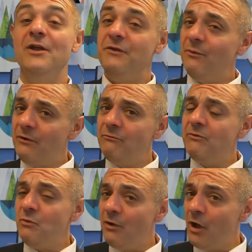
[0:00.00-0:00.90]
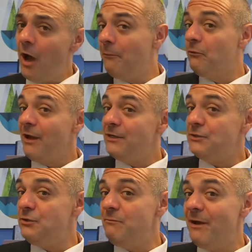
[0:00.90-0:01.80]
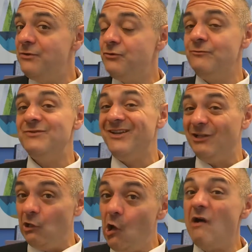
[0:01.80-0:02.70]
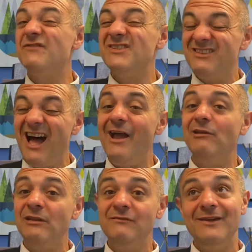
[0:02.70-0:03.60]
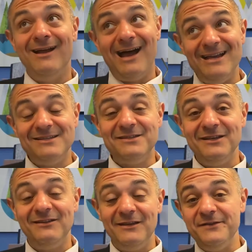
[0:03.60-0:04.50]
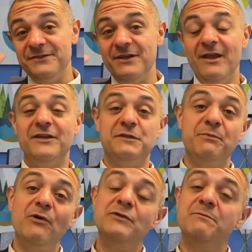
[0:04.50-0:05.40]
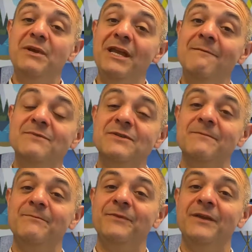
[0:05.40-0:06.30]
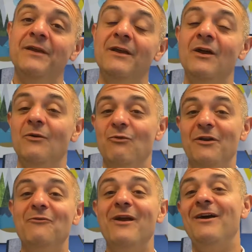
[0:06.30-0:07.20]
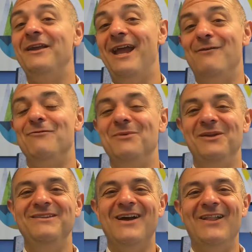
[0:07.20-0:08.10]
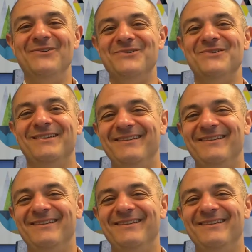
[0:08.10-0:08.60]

You want to upgrade to 2 bedrooms and a loft style living, high ceilings, exposed beams, right around a $500,000.